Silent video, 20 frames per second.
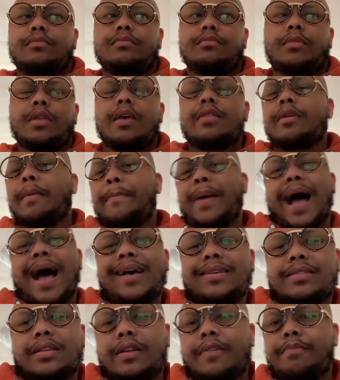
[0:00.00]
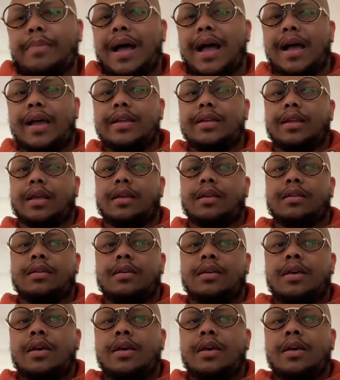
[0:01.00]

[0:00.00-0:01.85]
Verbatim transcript: the positive behind it.